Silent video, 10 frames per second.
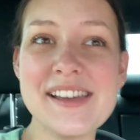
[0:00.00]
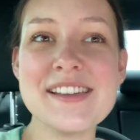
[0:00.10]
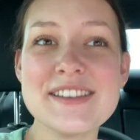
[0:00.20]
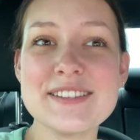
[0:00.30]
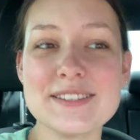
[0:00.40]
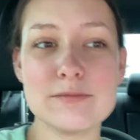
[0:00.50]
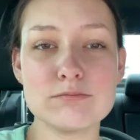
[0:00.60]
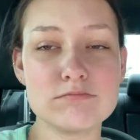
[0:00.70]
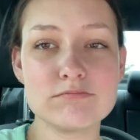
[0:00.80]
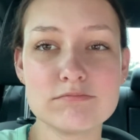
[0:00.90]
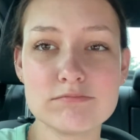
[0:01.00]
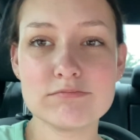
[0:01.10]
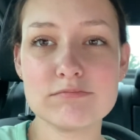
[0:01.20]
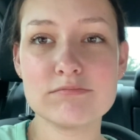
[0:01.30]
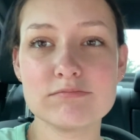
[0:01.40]
Stop sign.
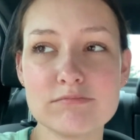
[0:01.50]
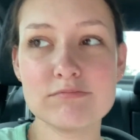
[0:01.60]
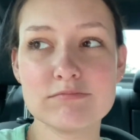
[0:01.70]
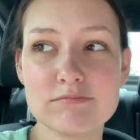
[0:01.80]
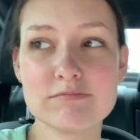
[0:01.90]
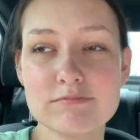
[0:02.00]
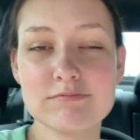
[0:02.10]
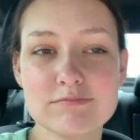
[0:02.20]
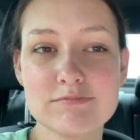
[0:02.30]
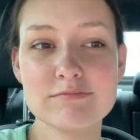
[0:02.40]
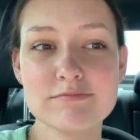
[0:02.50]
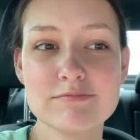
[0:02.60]
Turn left onto Road.